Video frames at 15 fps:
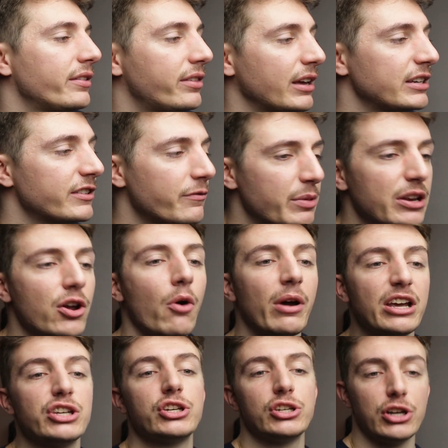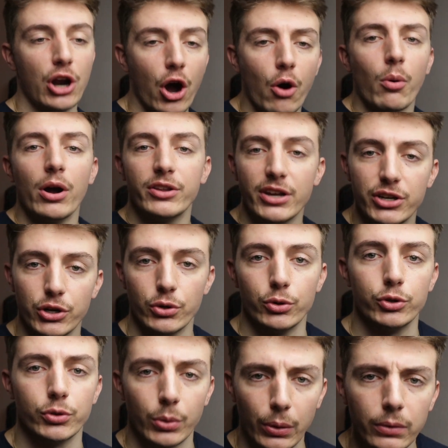things have been going slower than
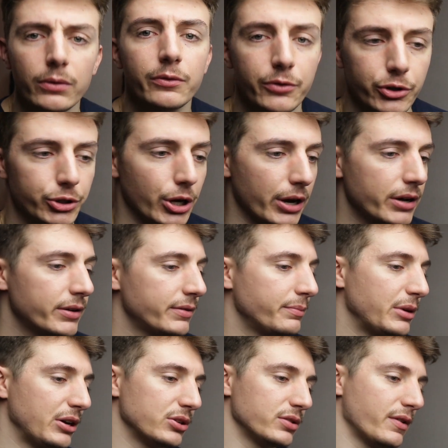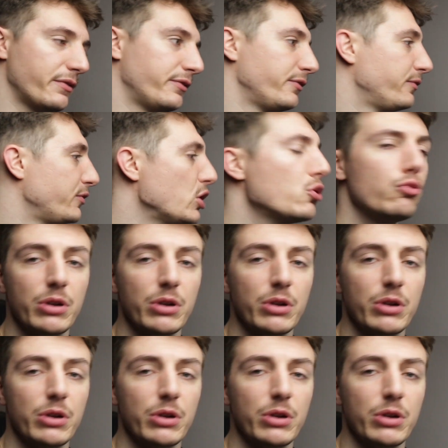usual, for sure, because of a few